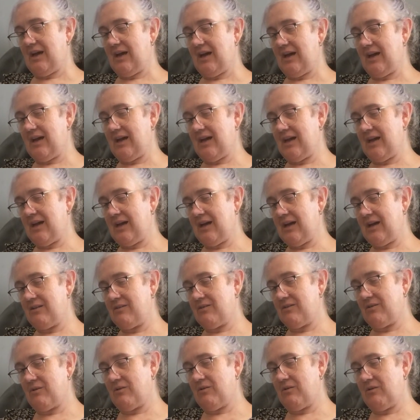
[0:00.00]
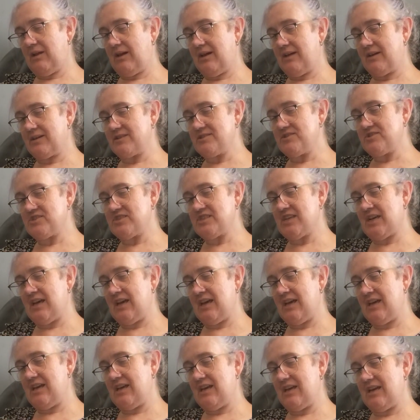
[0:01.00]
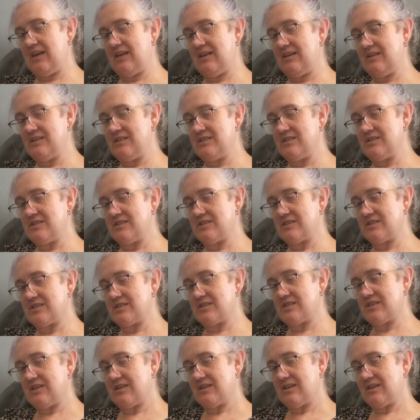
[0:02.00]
And all I can say is,